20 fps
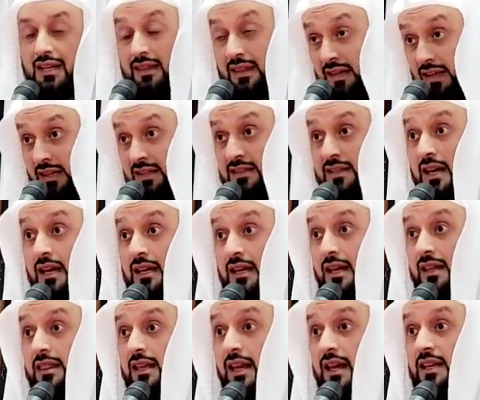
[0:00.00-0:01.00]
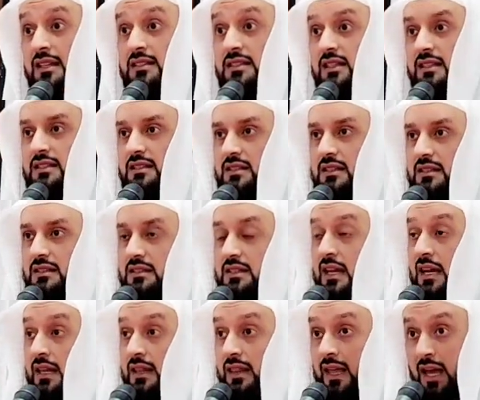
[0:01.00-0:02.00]
There is another existence.
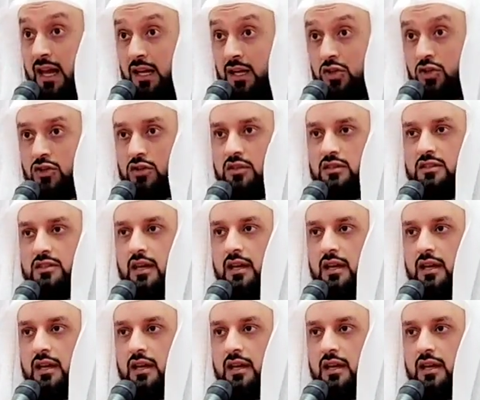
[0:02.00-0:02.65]
The angels